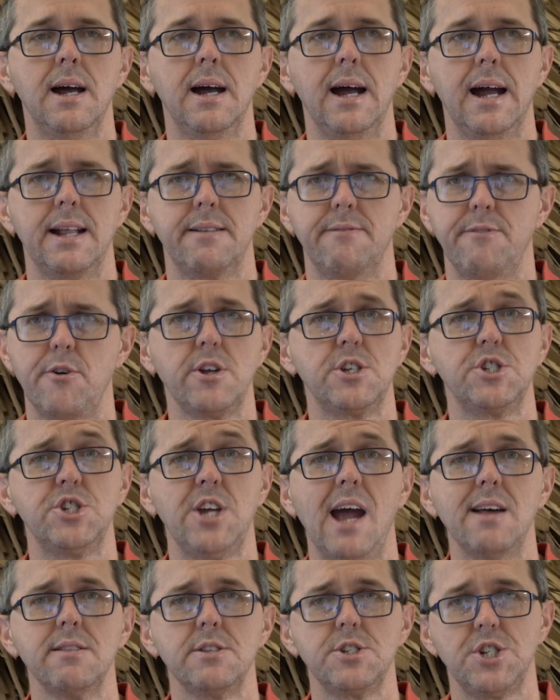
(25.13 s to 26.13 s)
and very
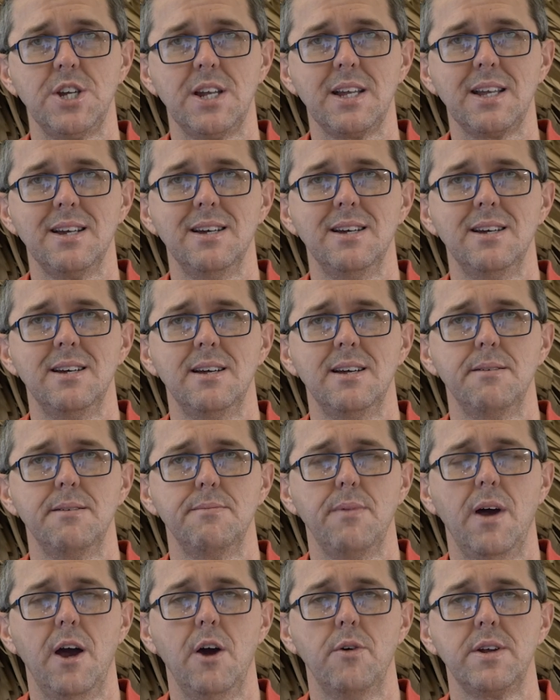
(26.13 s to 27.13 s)
challenging
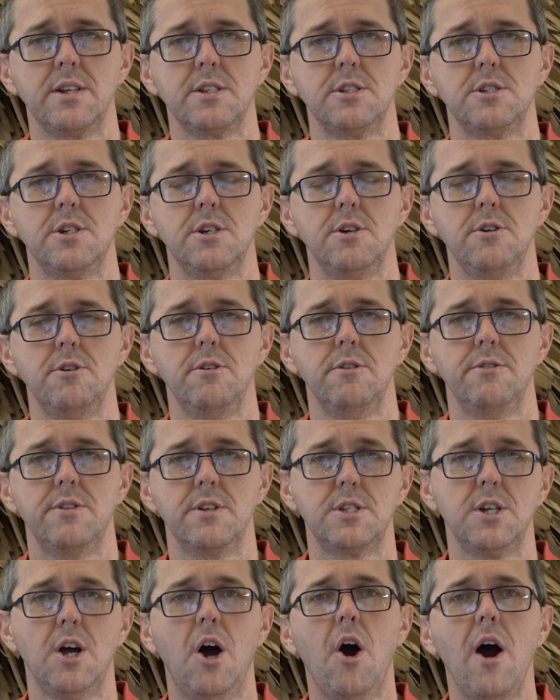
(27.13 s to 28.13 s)
owing to the
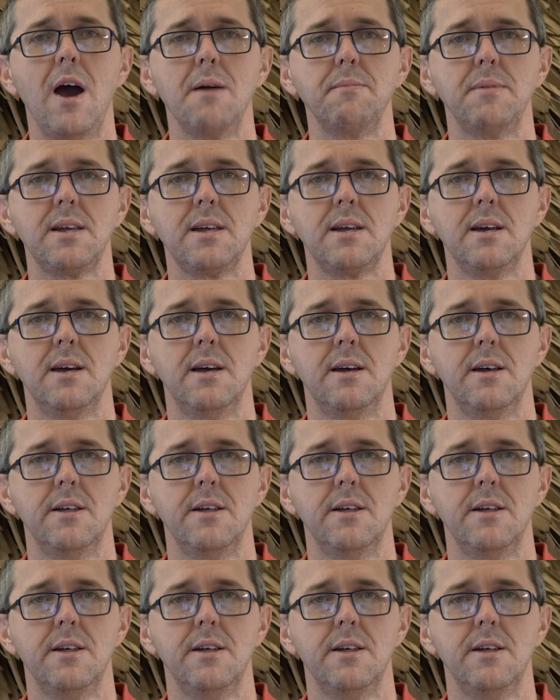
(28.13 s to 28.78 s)
timing,